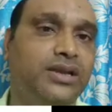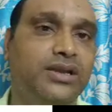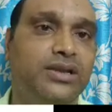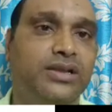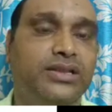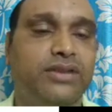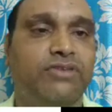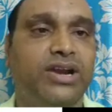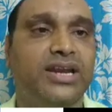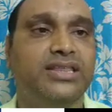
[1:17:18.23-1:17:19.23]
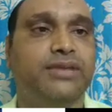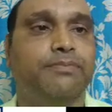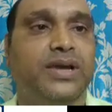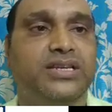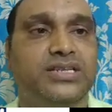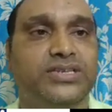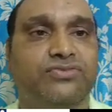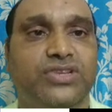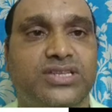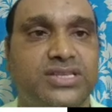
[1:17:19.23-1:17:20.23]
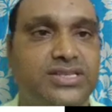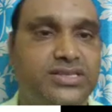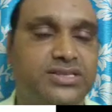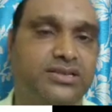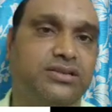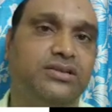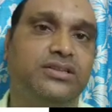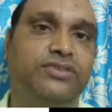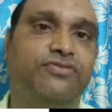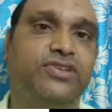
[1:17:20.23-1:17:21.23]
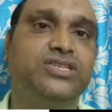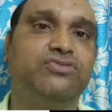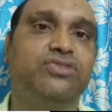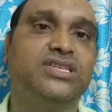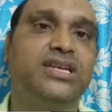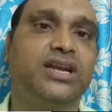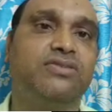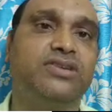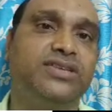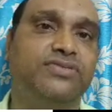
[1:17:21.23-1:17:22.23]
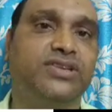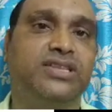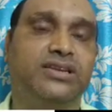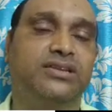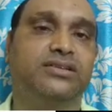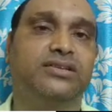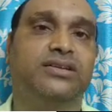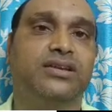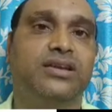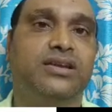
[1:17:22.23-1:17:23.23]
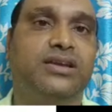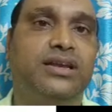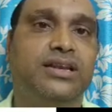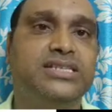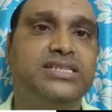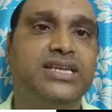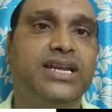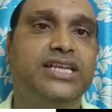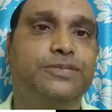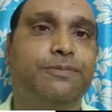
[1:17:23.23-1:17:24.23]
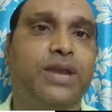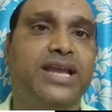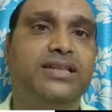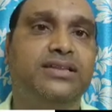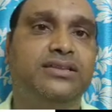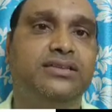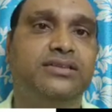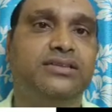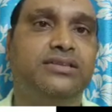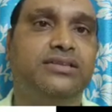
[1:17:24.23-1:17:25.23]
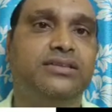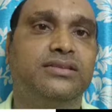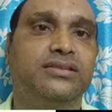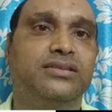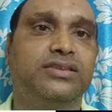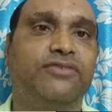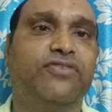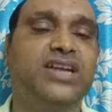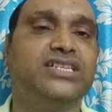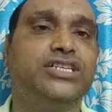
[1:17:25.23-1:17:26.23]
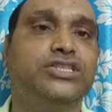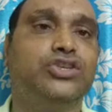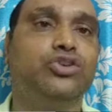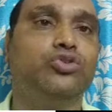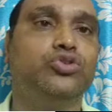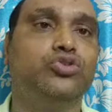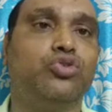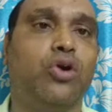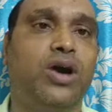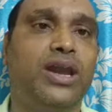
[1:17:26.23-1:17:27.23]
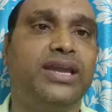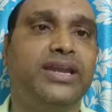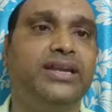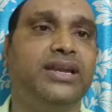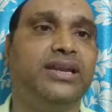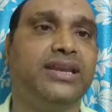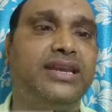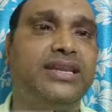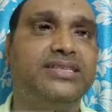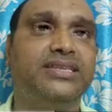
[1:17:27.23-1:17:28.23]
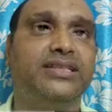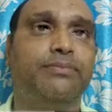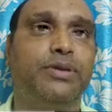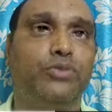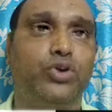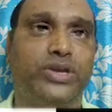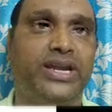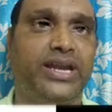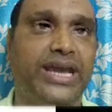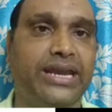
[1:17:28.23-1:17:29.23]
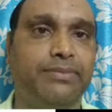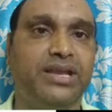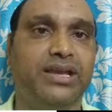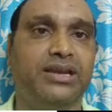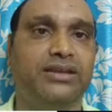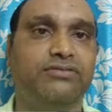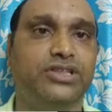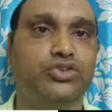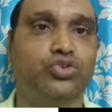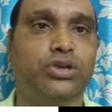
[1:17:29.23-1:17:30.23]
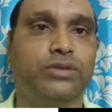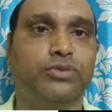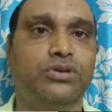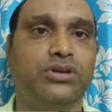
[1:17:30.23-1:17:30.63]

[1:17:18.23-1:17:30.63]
Then what are the important questions? The first question covers everything. List and explain the functions used to allocate and releasing the memory dynamically with suitable